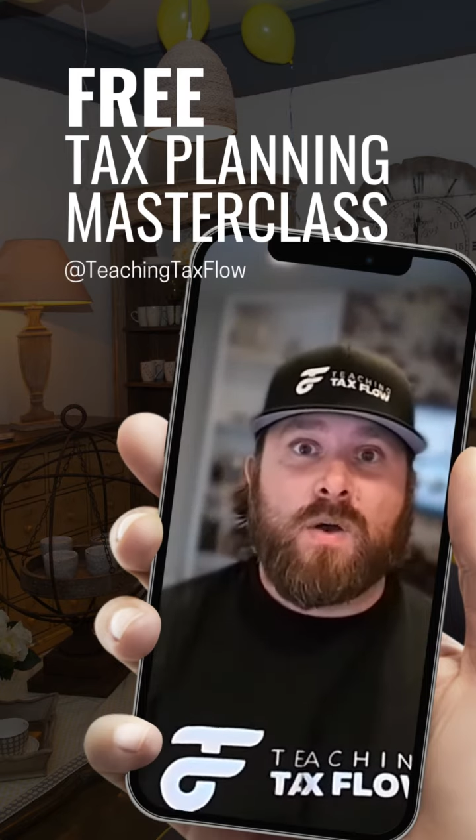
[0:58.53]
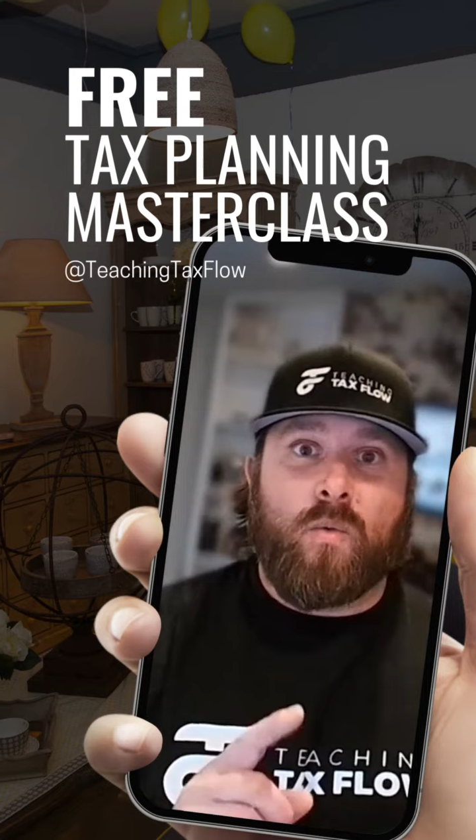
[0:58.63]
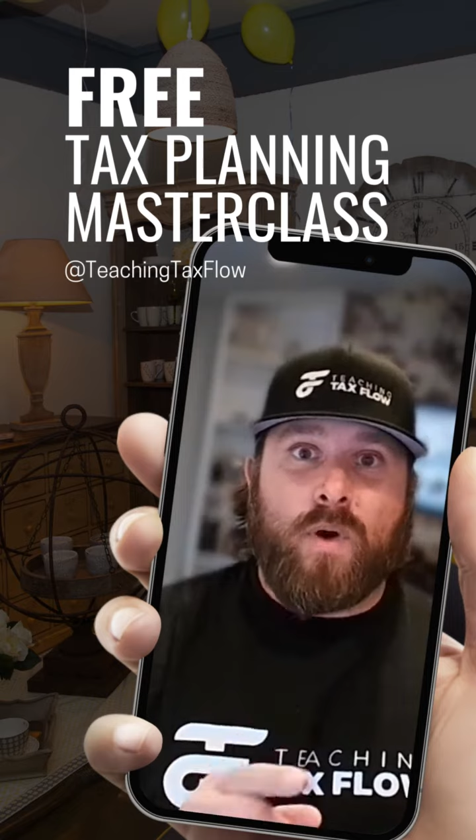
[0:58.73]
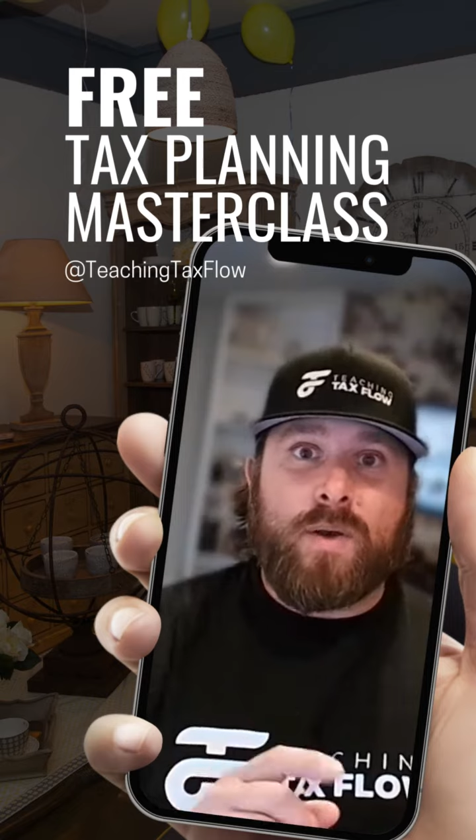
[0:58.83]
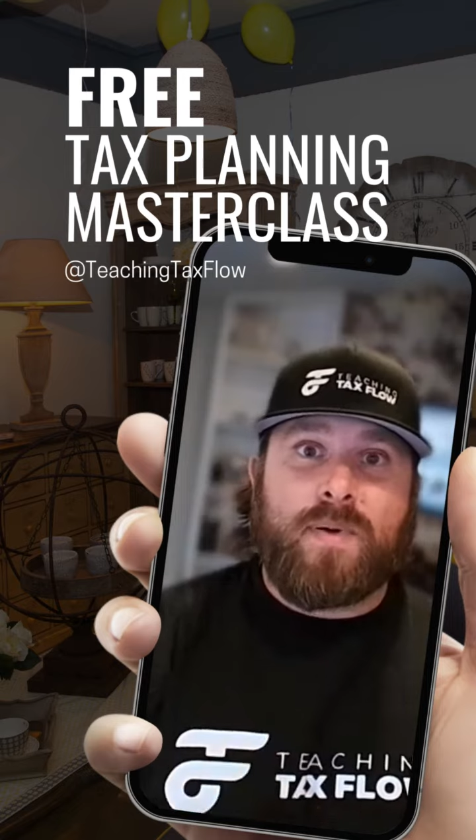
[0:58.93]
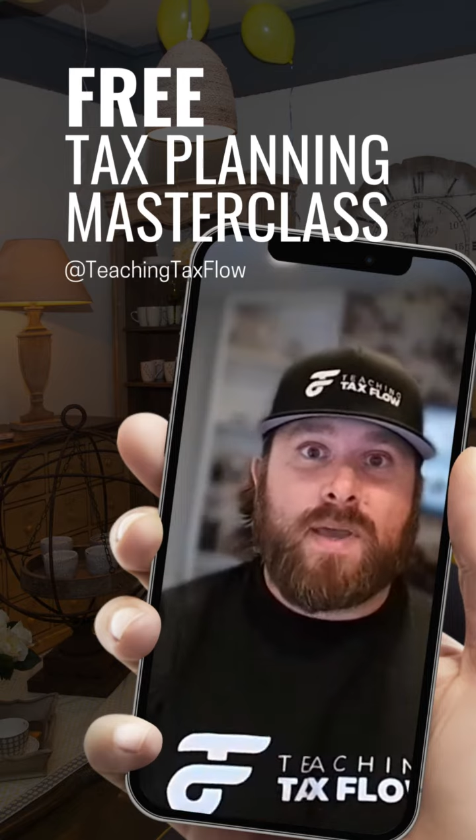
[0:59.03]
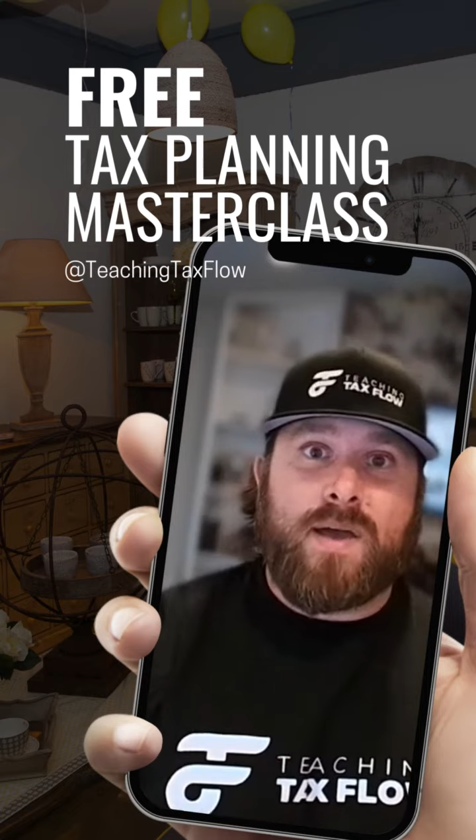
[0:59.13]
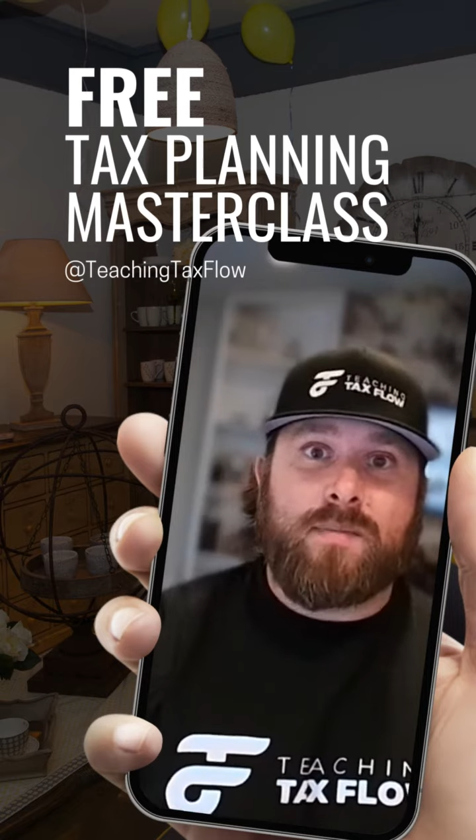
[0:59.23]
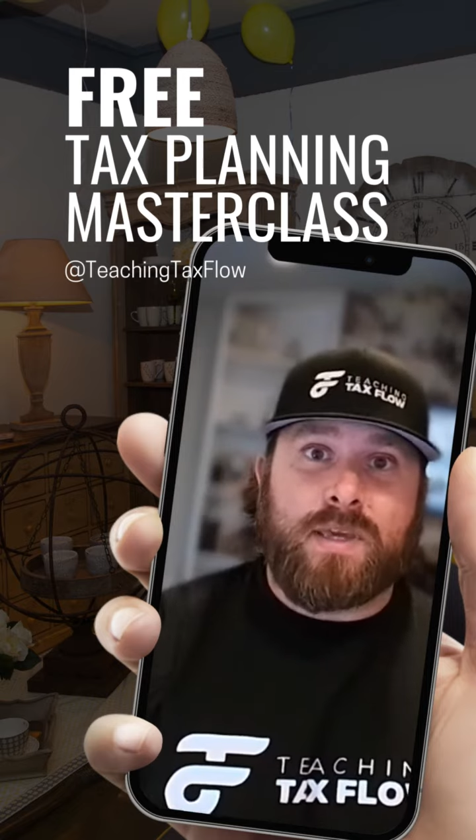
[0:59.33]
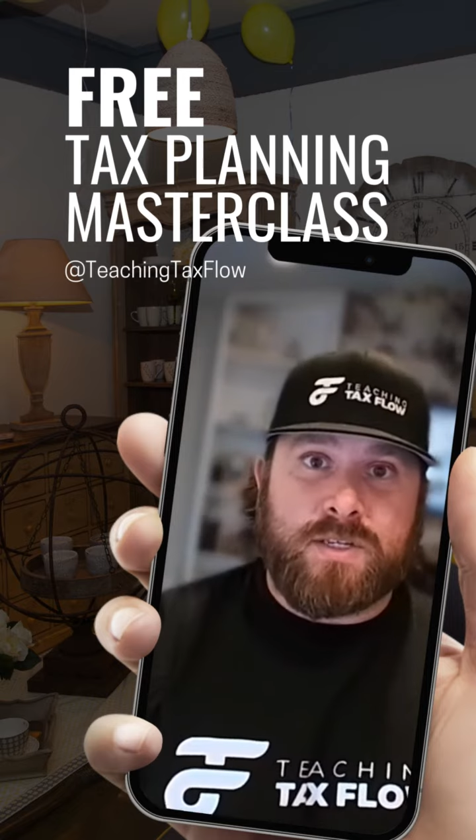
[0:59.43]
1
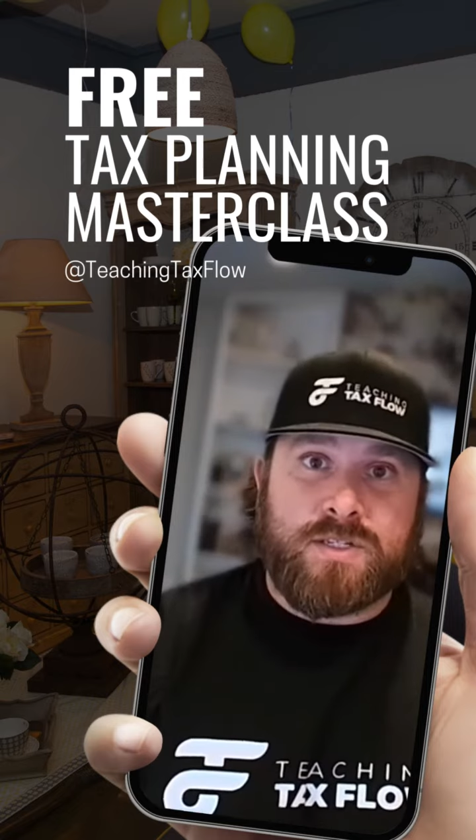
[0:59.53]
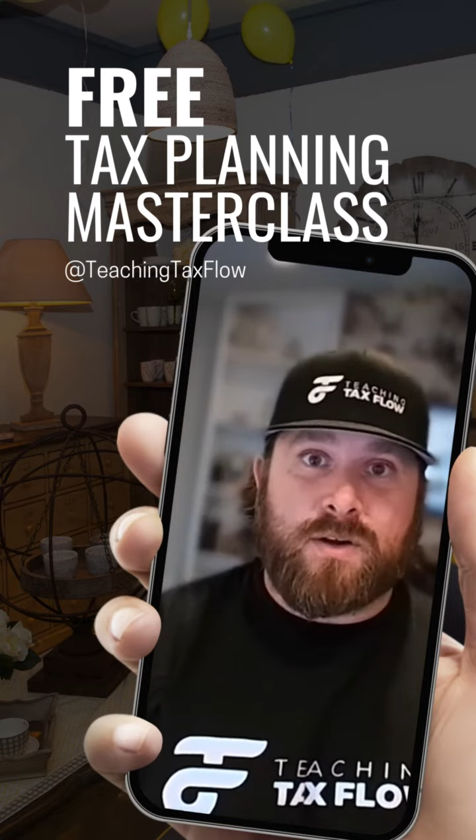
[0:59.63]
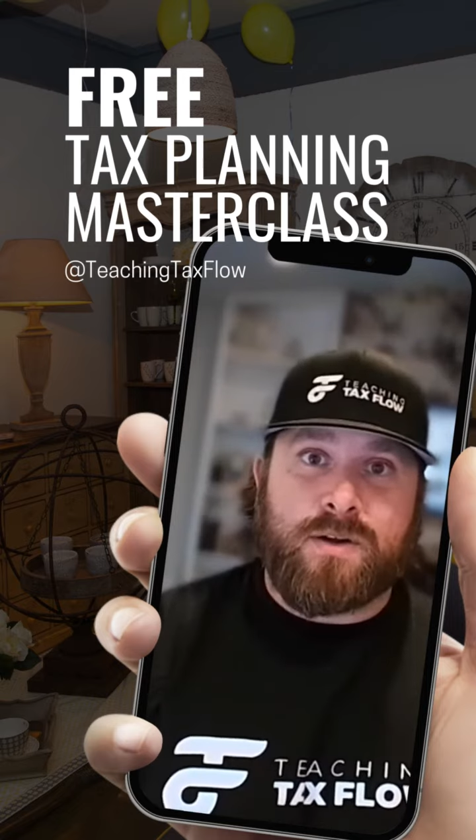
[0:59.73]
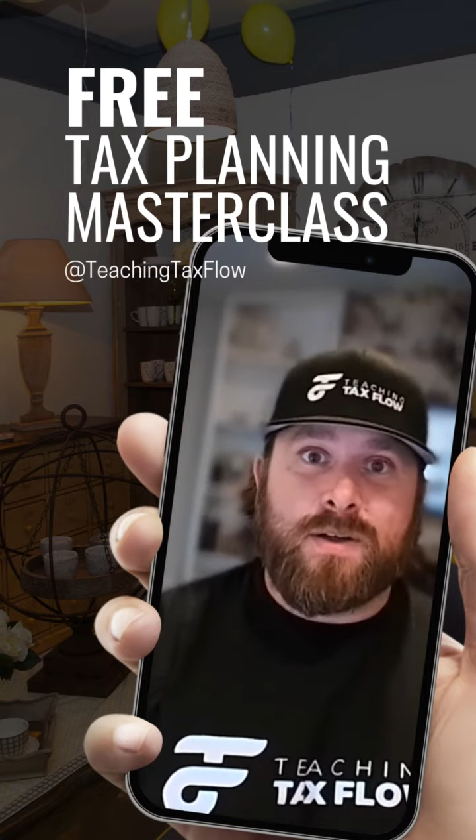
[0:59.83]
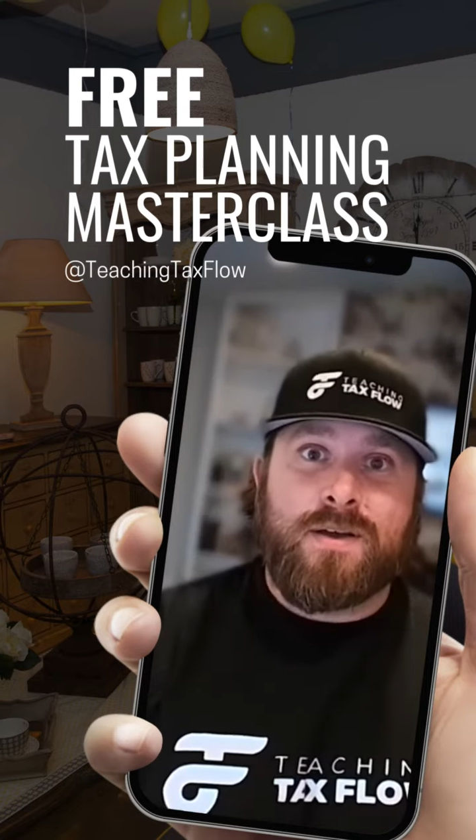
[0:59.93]
p.m. Eastern.